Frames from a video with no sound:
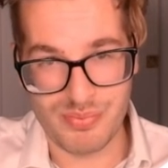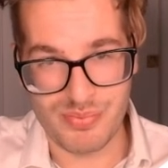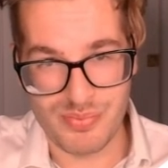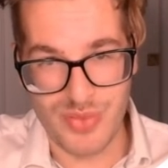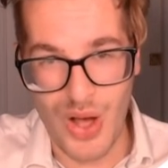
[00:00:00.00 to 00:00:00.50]

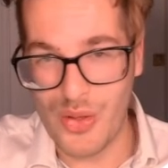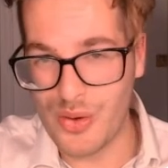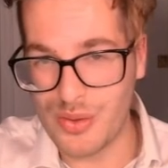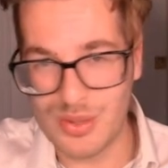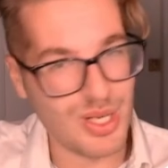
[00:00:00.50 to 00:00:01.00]
Although,
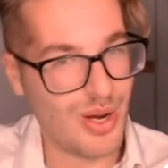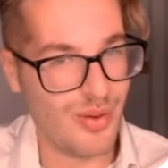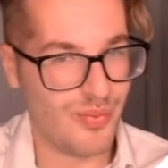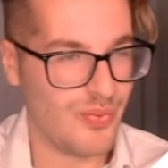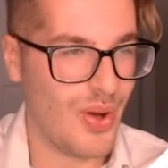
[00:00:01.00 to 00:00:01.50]
you know,
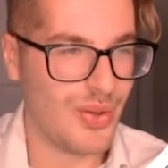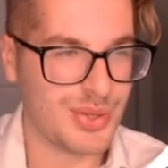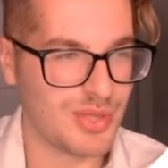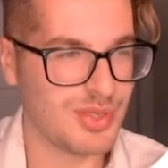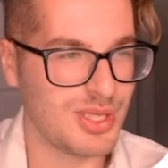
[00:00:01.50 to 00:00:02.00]
on the
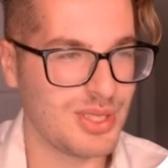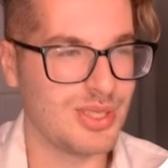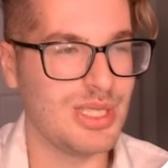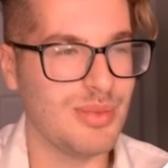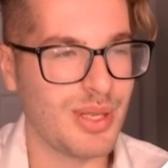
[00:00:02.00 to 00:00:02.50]
surface it doesn't
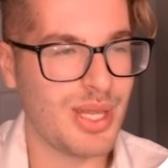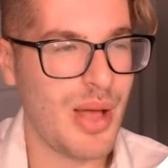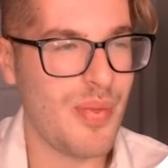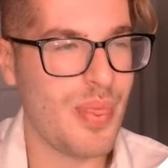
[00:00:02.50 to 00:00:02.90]
seem like that.